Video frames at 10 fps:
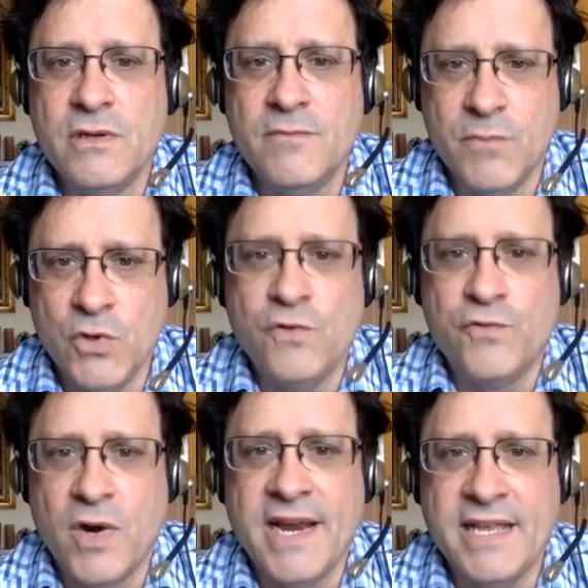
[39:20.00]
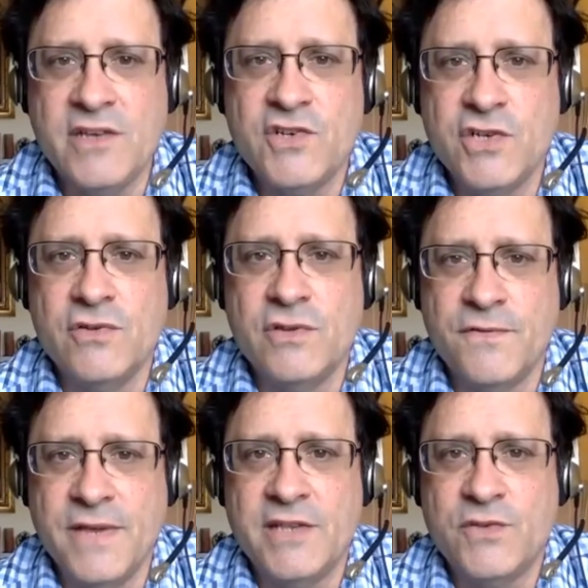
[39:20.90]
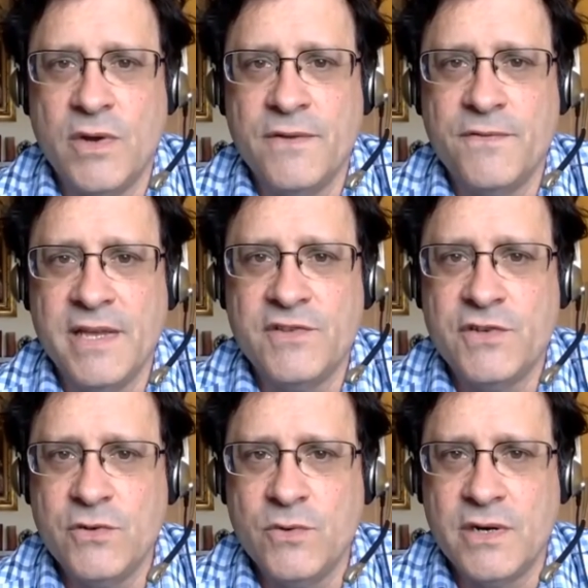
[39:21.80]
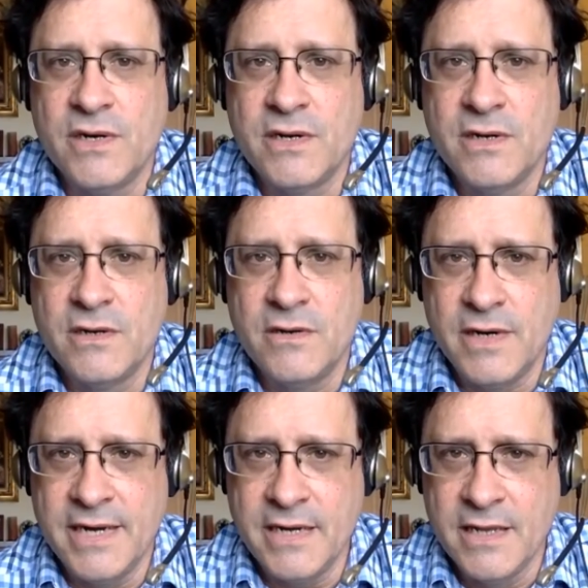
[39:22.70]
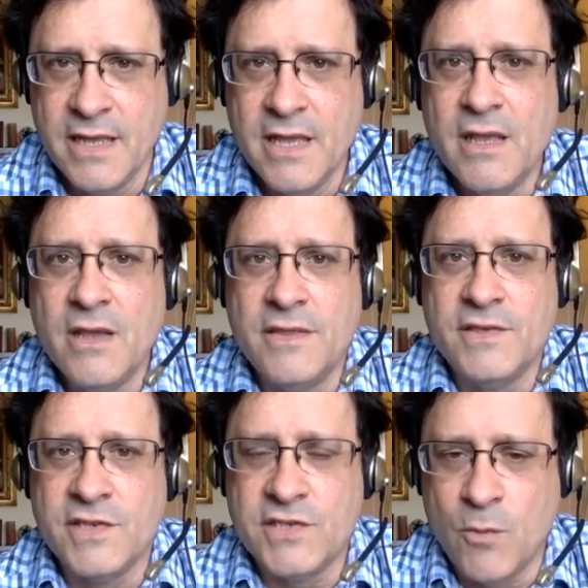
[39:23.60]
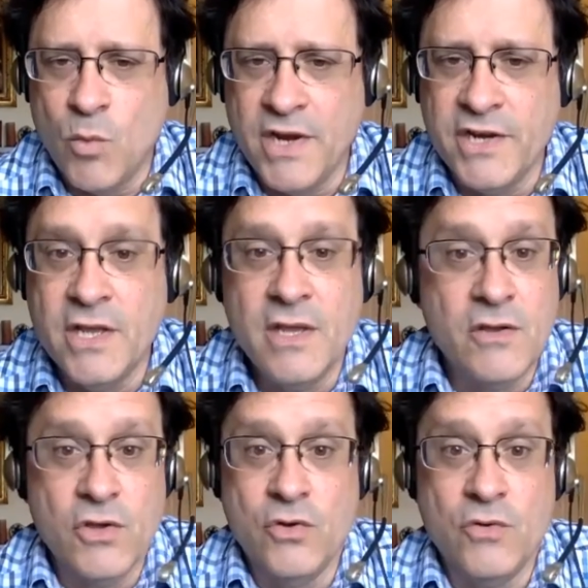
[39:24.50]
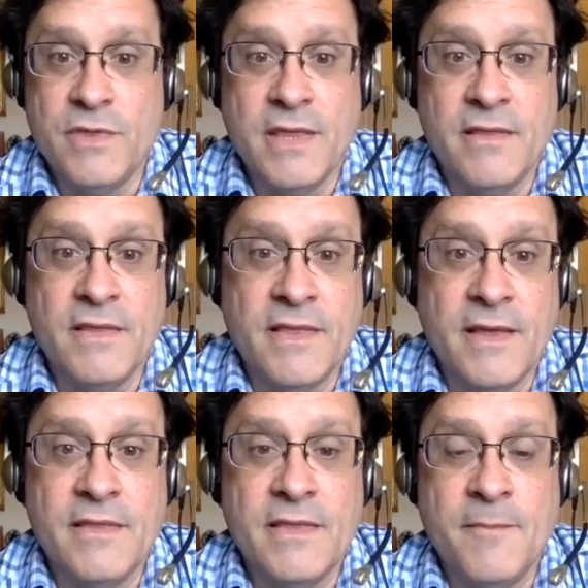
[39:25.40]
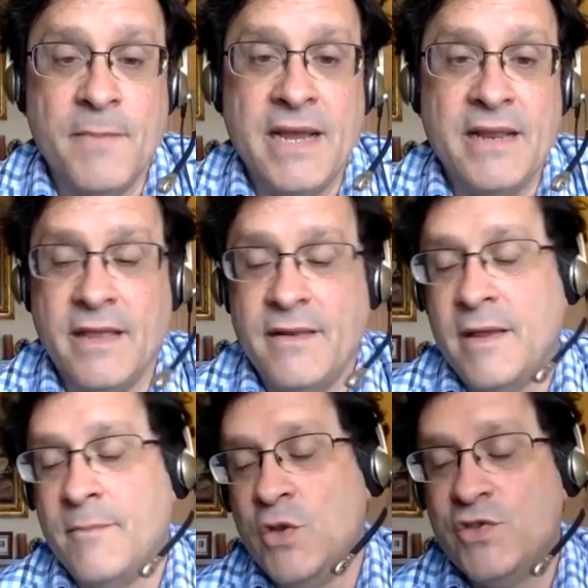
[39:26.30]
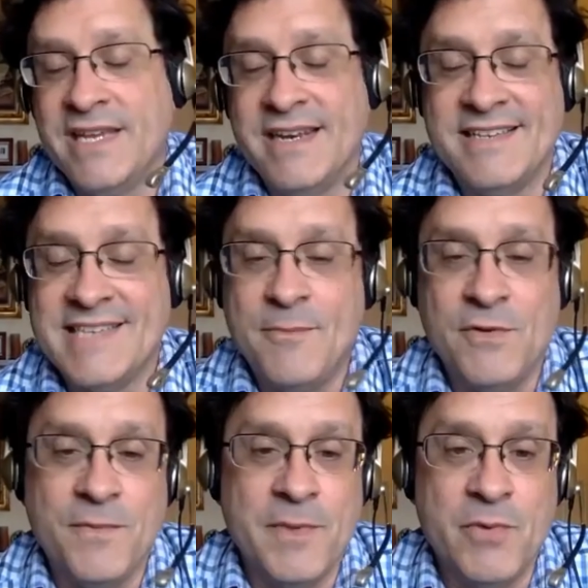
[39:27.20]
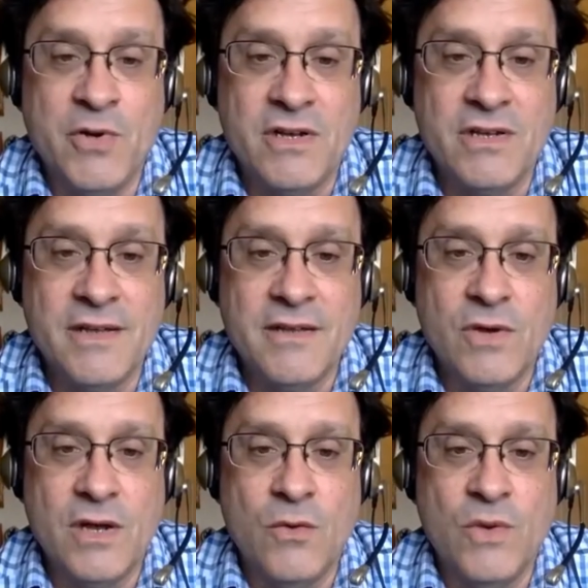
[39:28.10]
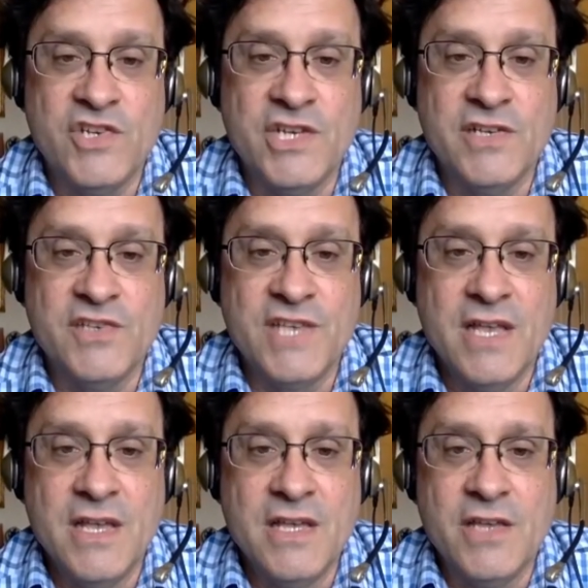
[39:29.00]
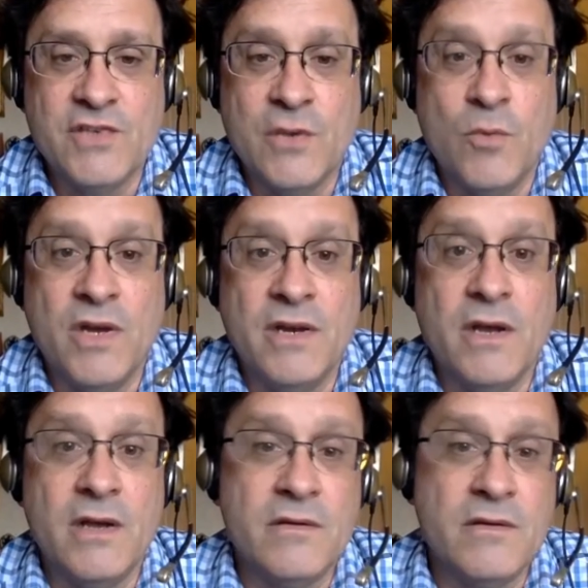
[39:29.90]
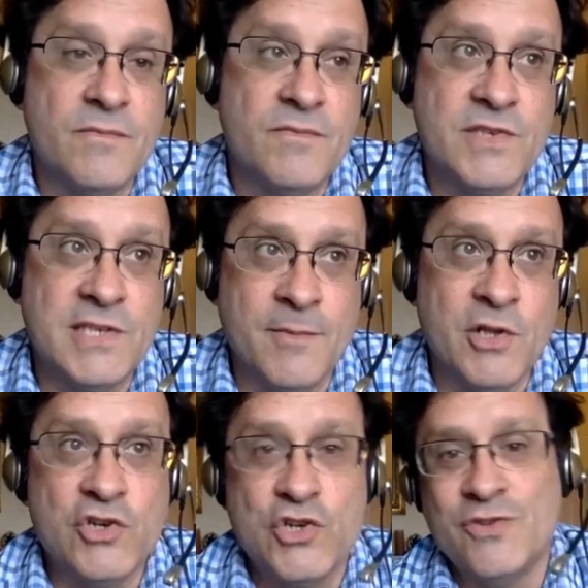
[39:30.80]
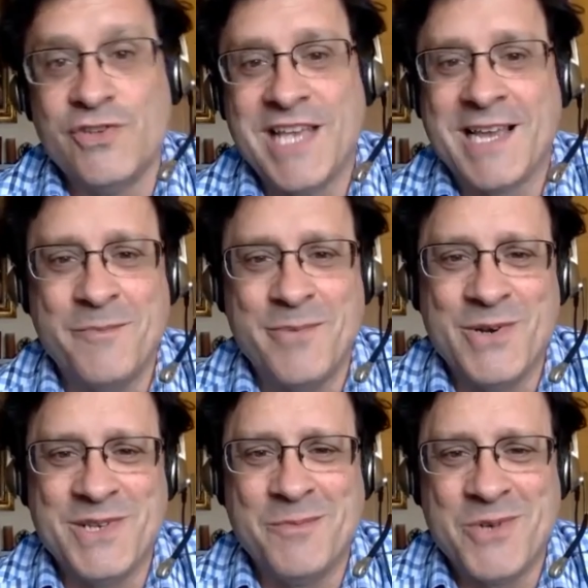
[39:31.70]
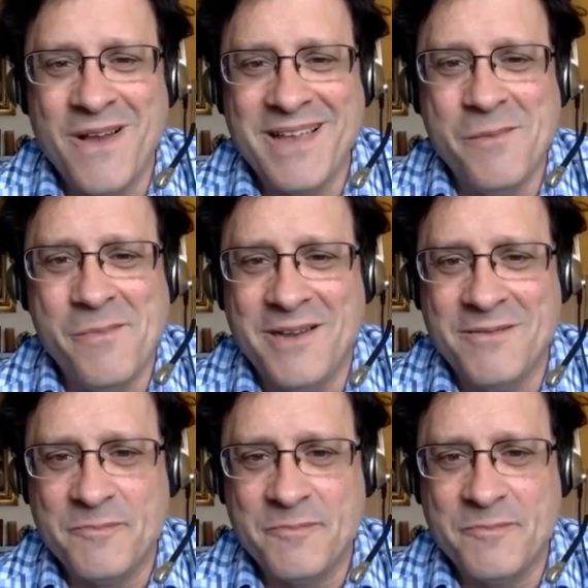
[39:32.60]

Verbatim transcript: move right into the phase one and phase two work, right? Mm-hmm. This is someone who they, they, they, might, and I'm using an example from the book, uh, which is you know someone similar to the second person I'm talking about